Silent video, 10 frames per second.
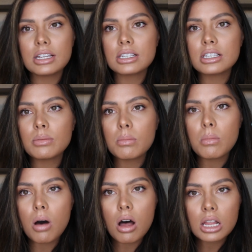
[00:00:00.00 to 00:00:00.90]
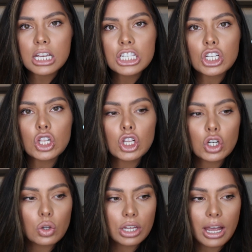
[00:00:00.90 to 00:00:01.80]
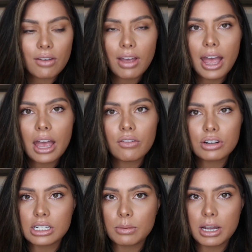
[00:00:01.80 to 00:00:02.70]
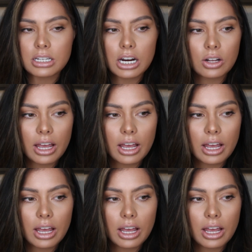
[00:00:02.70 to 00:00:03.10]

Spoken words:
the smallest little thing I've ever seen in my entire